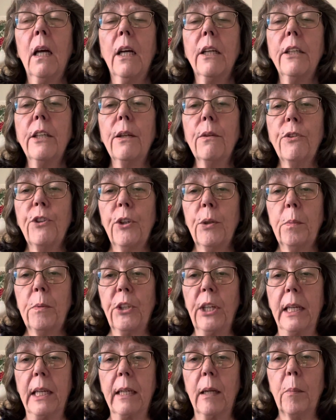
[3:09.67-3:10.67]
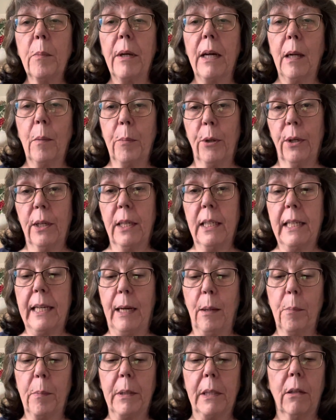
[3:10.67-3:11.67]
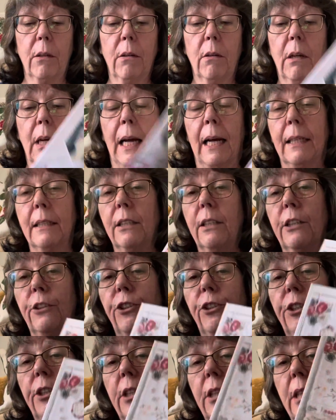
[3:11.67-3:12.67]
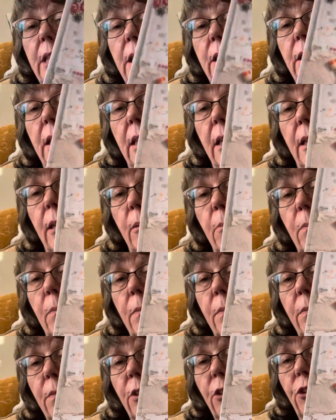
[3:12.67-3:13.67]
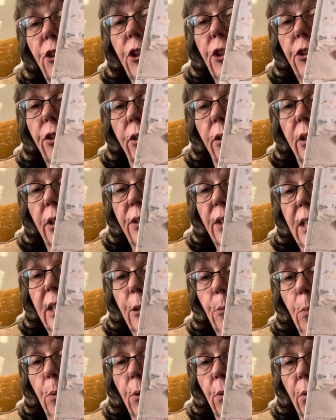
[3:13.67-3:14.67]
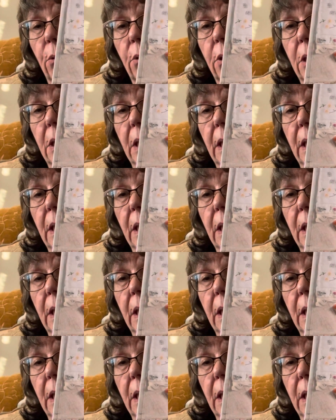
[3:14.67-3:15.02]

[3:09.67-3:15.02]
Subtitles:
YouTube channel, but I'll put it down below. And she showed us this book,